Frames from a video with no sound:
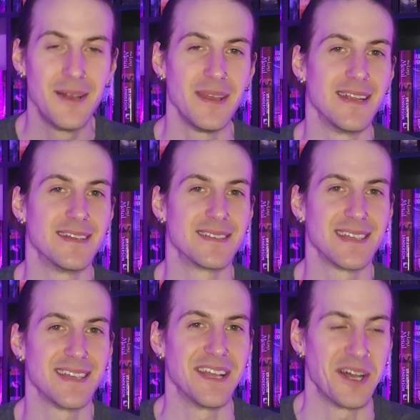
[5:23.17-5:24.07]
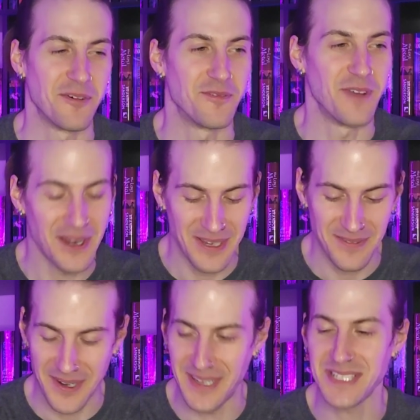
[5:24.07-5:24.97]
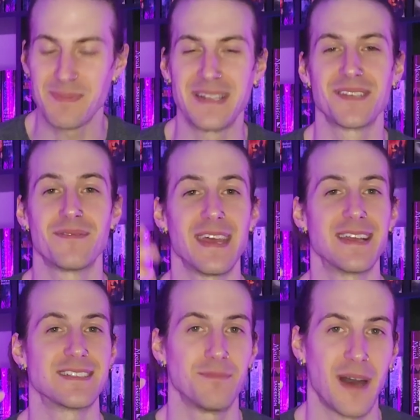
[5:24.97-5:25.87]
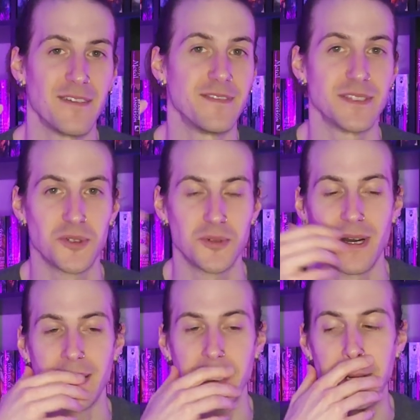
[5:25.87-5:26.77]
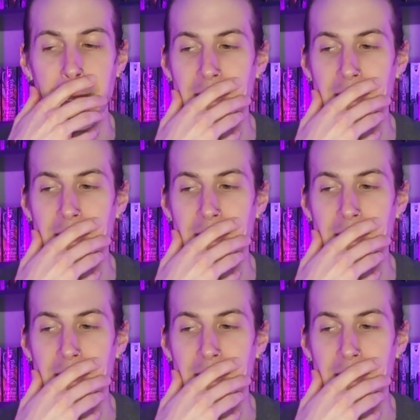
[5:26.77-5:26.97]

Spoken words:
It is a very, very expensive thing to buy physical manga.